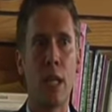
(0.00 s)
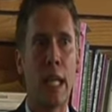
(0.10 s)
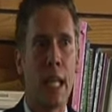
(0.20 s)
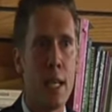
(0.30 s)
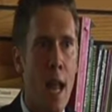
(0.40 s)

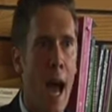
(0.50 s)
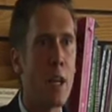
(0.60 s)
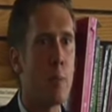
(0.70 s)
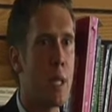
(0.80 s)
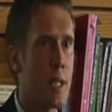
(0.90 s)

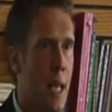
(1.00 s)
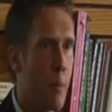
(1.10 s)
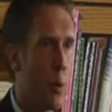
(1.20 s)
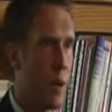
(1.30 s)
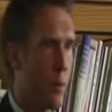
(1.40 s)
cannot be
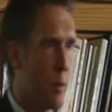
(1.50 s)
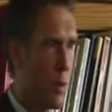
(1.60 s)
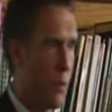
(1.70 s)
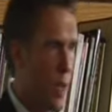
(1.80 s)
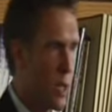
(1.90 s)
separated from the
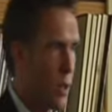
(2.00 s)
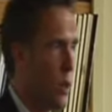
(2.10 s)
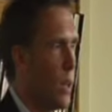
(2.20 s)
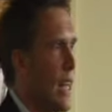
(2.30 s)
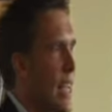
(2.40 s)

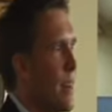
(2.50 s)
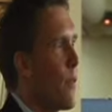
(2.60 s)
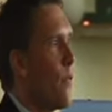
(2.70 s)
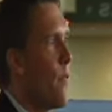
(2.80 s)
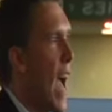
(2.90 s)
physical. In
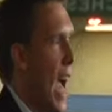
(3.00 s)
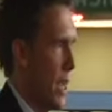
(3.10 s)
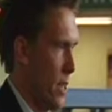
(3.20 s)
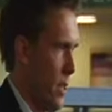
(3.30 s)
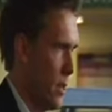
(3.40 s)

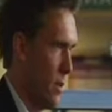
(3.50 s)
fact,